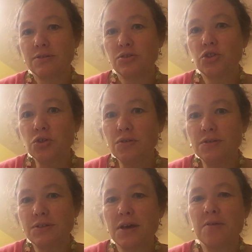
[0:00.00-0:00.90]

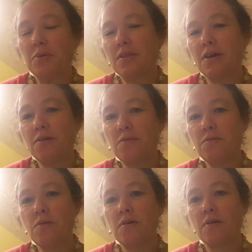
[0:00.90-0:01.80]
shun sound, but they
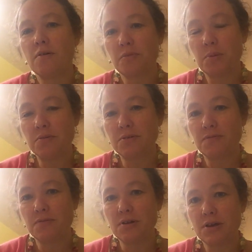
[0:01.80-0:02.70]
all are spelt
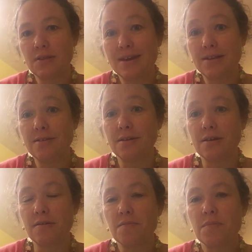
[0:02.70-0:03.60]
differently at the
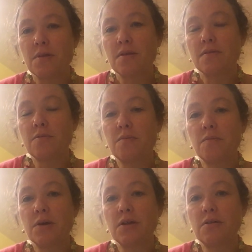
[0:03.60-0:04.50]
ending. So
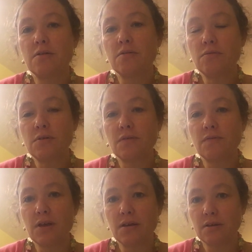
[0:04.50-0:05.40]
we're going to look at all the
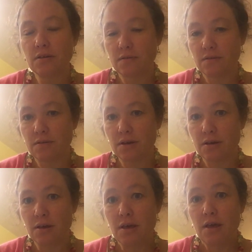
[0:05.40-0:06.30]
different endings
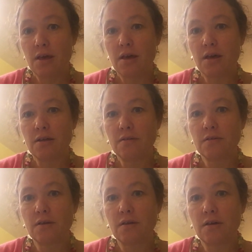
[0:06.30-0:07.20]
today,
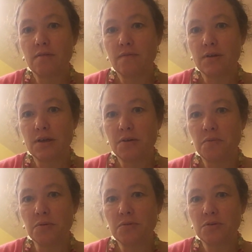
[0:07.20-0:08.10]
and hopefully
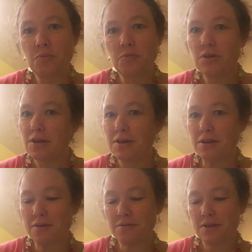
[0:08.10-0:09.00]
we'll do brilliantly
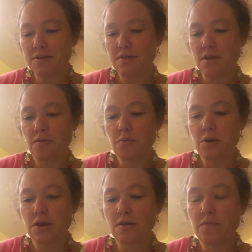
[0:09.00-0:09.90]
in our test next
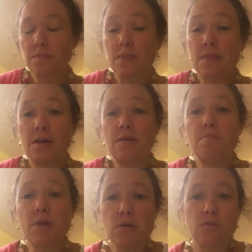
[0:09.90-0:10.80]
week. Now the
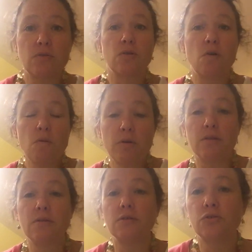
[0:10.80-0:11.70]
most
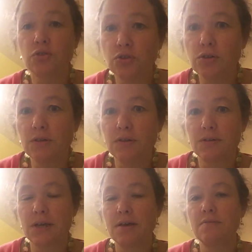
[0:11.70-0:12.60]
common shun
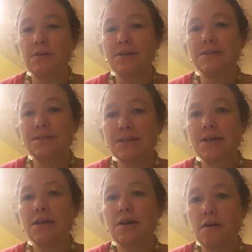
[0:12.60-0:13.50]
sound is
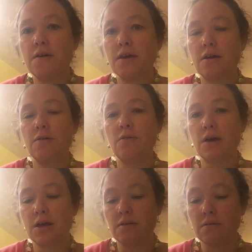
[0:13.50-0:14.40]

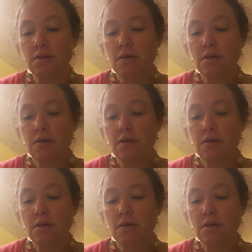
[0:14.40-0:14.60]
tion.